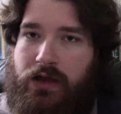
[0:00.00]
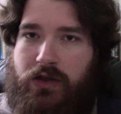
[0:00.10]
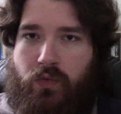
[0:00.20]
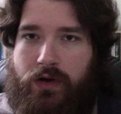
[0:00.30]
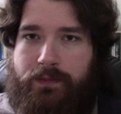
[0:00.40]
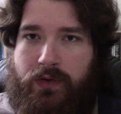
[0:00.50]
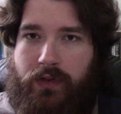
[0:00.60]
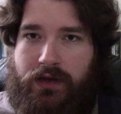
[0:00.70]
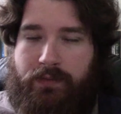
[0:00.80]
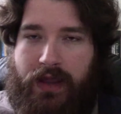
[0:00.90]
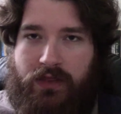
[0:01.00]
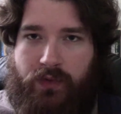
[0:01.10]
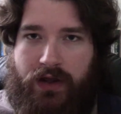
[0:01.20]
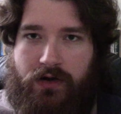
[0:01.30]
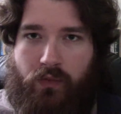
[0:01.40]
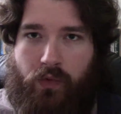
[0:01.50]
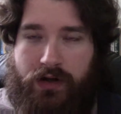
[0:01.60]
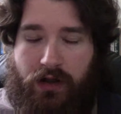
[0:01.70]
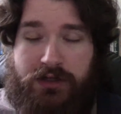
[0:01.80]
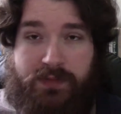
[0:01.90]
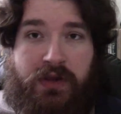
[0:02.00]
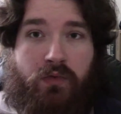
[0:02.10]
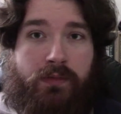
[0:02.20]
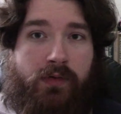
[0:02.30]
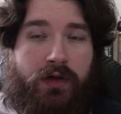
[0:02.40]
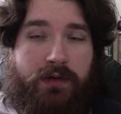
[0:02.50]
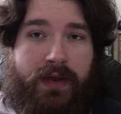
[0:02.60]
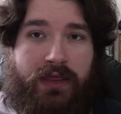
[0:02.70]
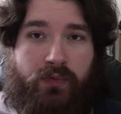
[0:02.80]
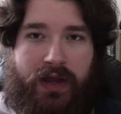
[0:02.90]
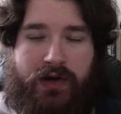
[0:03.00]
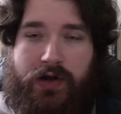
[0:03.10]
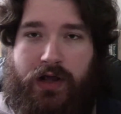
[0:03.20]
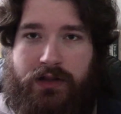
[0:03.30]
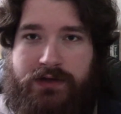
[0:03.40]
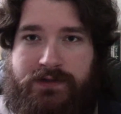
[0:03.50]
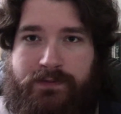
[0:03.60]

You wouldn't be willing to pay $301, but you would be willing to pay $300.